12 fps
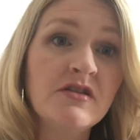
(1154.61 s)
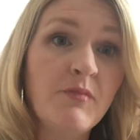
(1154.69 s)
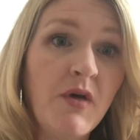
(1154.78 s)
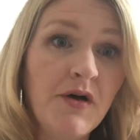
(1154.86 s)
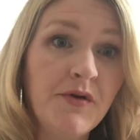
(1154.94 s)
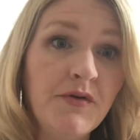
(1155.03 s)
the
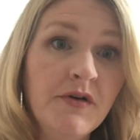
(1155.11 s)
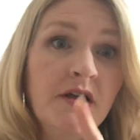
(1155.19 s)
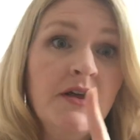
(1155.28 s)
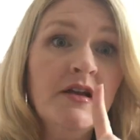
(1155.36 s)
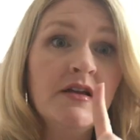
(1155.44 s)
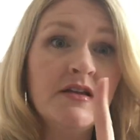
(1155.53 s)
bottle?
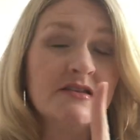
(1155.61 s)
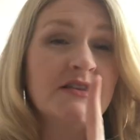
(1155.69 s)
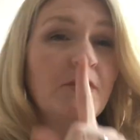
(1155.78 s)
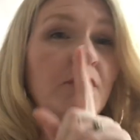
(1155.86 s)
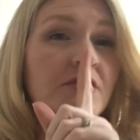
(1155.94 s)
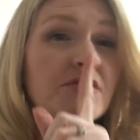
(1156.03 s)
Because
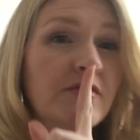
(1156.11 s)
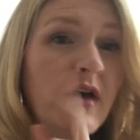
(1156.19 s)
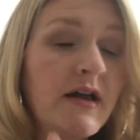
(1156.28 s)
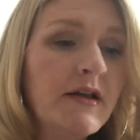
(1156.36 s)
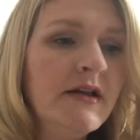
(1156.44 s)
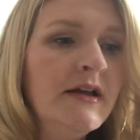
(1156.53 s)
they will do that.